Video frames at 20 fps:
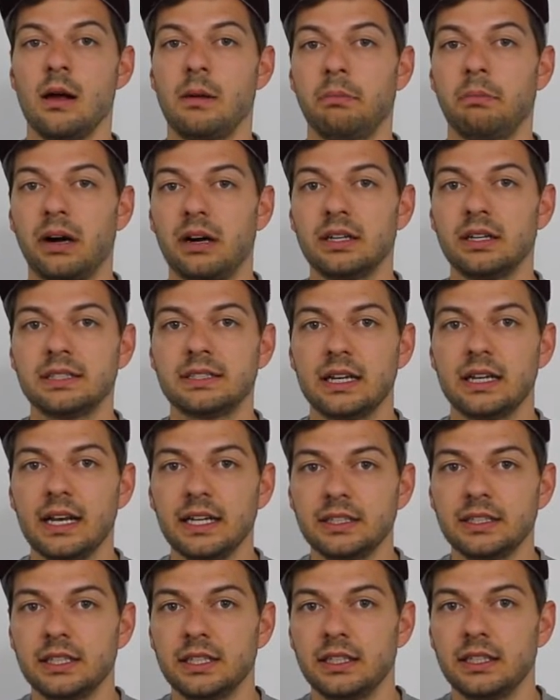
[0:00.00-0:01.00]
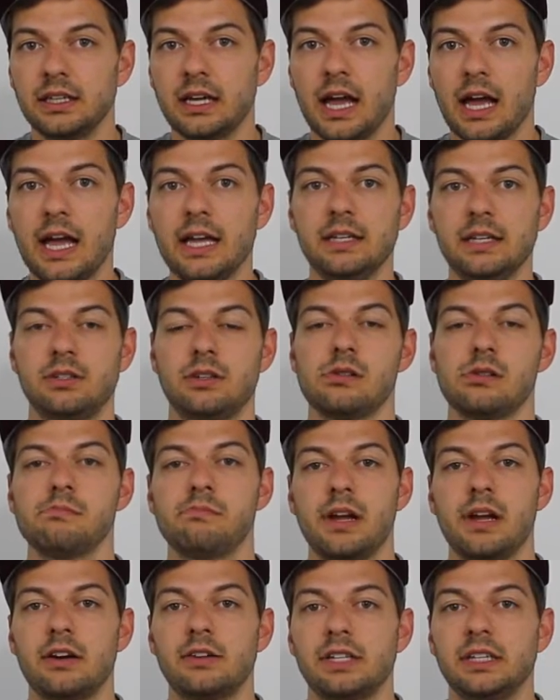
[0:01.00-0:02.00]
By selecting and
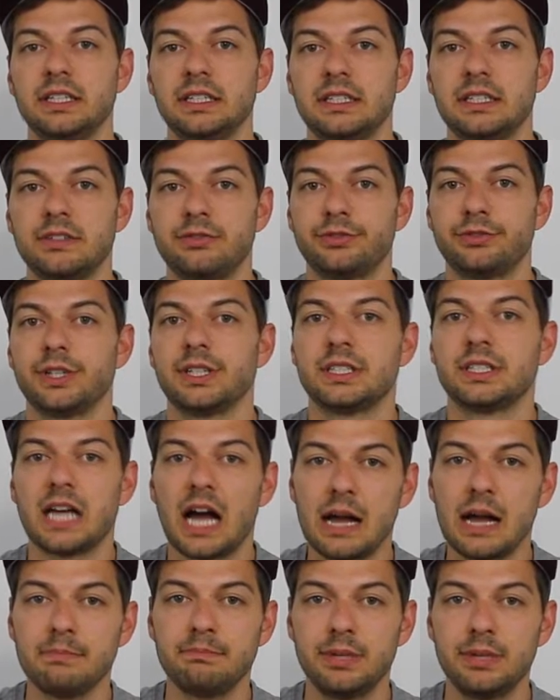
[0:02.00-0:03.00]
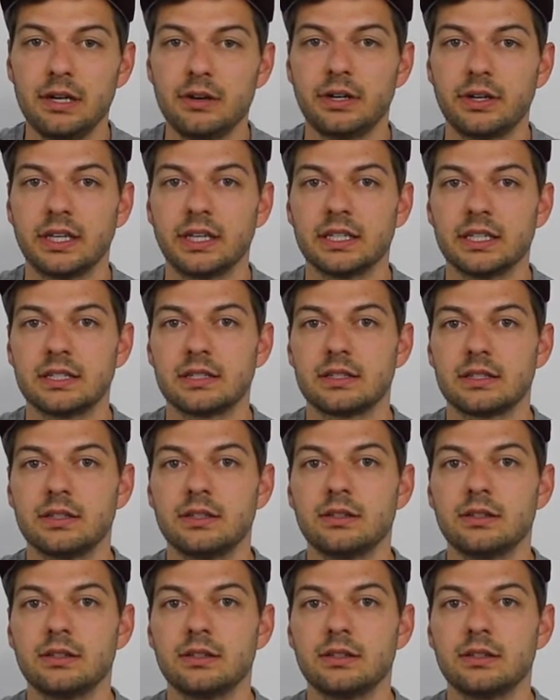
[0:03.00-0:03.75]
comparing different time periods,